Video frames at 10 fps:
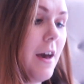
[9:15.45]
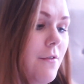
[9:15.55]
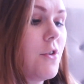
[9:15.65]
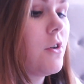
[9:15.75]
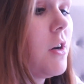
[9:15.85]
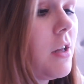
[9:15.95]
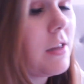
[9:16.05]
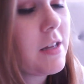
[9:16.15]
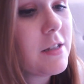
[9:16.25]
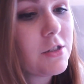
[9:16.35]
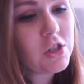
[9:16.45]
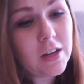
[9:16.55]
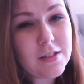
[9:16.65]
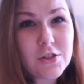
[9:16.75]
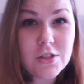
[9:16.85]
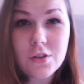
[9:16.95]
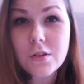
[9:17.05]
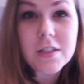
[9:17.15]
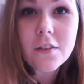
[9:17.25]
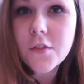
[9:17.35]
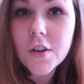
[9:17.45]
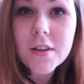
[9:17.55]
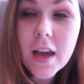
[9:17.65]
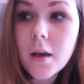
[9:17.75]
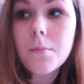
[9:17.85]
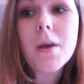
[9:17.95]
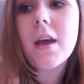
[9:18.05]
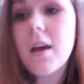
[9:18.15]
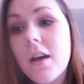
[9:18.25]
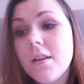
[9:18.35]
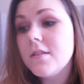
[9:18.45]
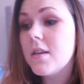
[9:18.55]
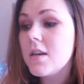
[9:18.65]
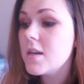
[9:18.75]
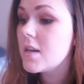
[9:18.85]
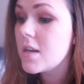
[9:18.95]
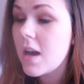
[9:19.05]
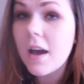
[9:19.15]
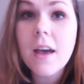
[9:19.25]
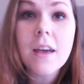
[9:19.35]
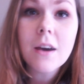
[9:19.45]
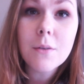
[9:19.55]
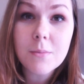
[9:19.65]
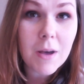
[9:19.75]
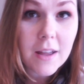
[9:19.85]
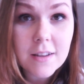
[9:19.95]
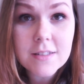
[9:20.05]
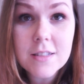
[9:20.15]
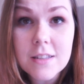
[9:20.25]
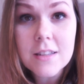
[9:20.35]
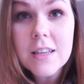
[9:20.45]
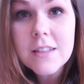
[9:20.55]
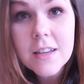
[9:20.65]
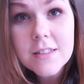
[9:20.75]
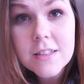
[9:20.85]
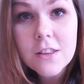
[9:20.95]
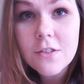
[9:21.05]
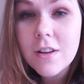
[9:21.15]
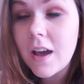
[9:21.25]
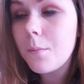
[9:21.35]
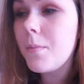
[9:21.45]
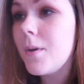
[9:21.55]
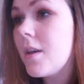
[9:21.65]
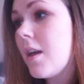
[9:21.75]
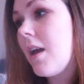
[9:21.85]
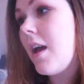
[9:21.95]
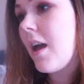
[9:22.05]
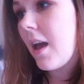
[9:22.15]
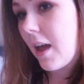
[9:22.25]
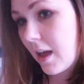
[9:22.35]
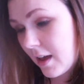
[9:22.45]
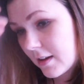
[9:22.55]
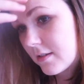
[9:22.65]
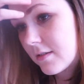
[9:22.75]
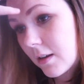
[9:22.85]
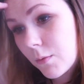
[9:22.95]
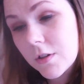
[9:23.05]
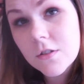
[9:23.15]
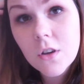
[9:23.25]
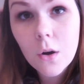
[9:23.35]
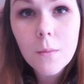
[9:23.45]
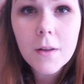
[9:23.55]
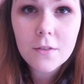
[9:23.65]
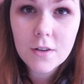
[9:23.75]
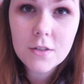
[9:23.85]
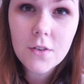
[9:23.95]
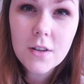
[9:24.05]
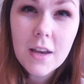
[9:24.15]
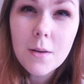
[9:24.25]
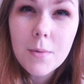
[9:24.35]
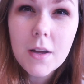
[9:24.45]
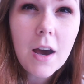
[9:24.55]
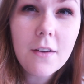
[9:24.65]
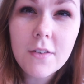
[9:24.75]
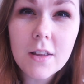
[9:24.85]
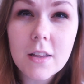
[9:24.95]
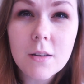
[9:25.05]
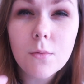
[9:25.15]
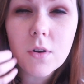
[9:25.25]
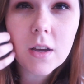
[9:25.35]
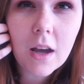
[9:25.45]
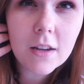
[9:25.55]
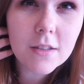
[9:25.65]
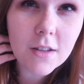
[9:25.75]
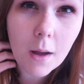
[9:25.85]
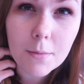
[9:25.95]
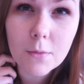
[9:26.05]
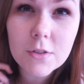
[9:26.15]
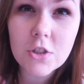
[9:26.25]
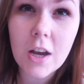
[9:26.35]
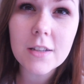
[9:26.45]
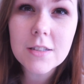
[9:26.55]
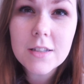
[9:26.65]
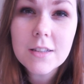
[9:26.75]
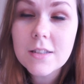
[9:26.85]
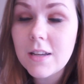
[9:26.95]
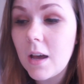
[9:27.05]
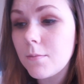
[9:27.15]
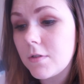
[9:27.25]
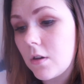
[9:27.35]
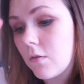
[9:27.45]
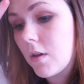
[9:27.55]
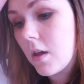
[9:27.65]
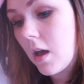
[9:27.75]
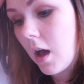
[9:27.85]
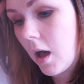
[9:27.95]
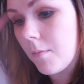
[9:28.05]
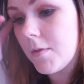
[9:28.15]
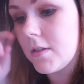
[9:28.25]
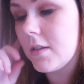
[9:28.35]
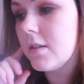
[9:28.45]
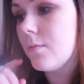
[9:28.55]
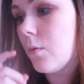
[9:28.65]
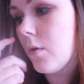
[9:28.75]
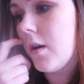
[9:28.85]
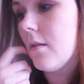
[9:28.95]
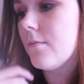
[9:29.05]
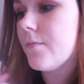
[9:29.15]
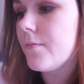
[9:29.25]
after this. Jackson just goes down for a nap, and I hang out with Maddox until he takes another nap, and then we just go about the rest of our day. But I feel like the morning kind of stops once Jackson takes a nap, so up until this point,